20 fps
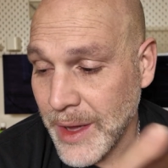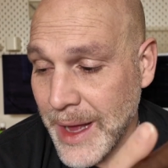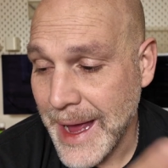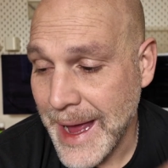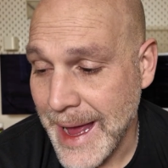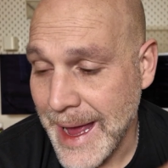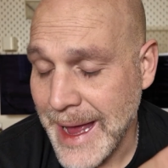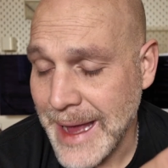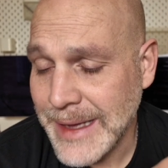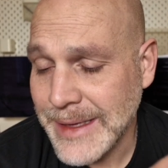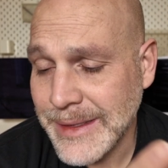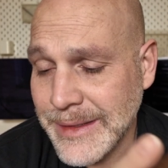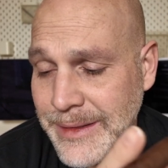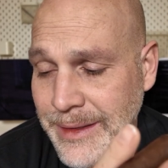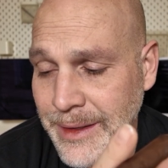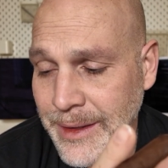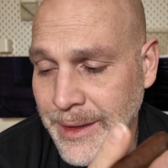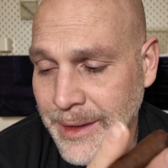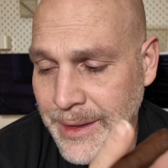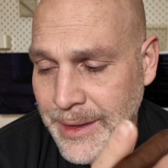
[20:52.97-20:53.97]

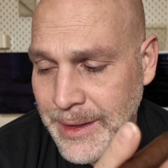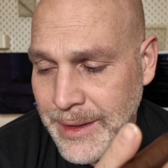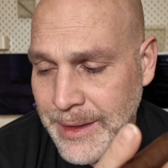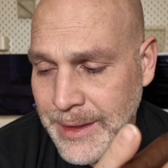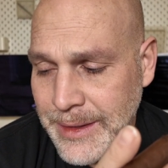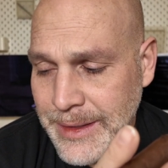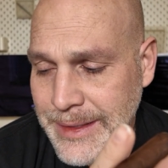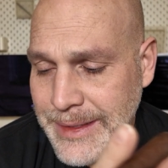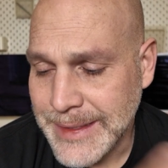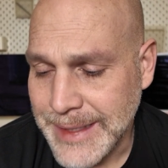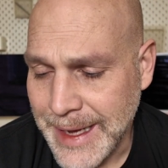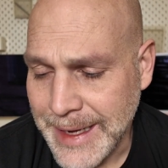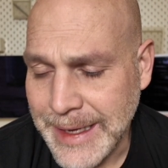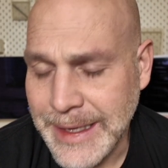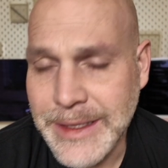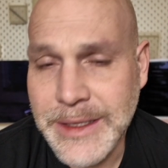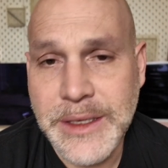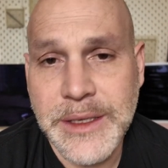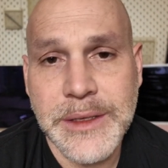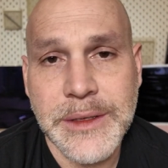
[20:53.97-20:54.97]
has
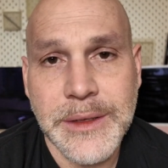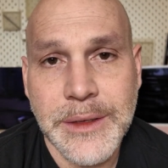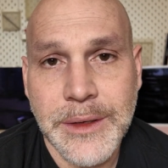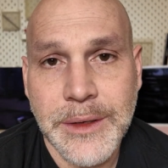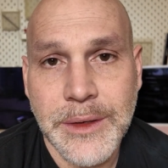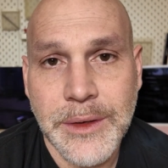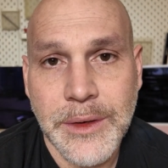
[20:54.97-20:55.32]
seconds